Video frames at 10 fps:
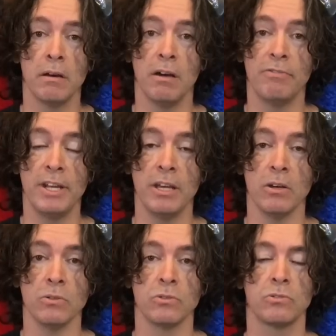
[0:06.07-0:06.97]
of
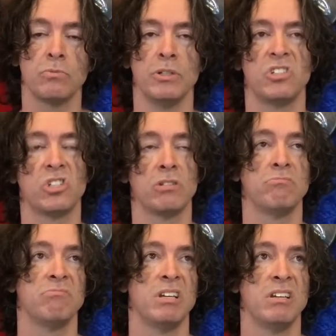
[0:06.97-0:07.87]
videos, which
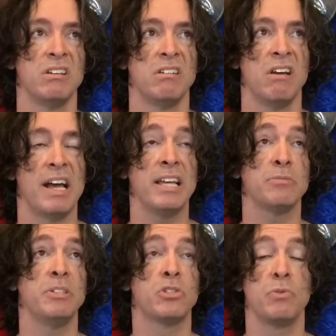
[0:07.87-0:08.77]
I guess
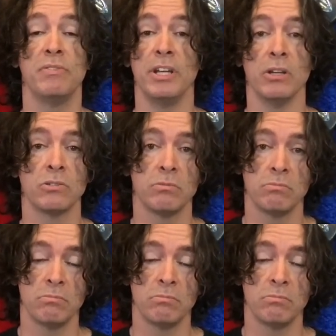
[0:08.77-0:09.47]
means three videos.